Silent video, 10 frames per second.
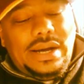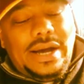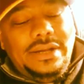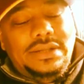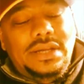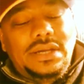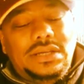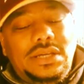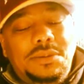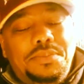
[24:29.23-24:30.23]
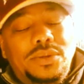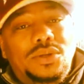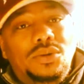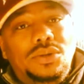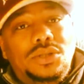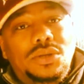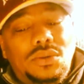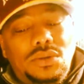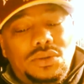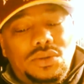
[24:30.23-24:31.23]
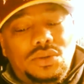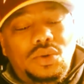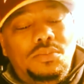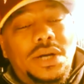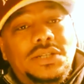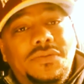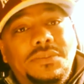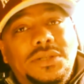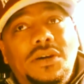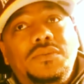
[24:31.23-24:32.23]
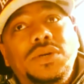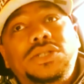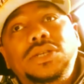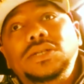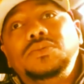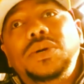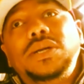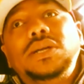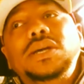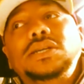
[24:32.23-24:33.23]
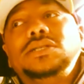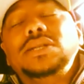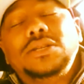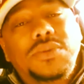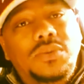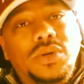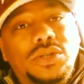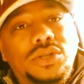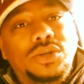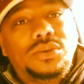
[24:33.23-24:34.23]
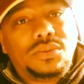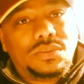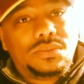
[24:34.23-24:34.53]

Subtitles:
I think he produced too much of himself, which is what it is. That's what he wanted to do.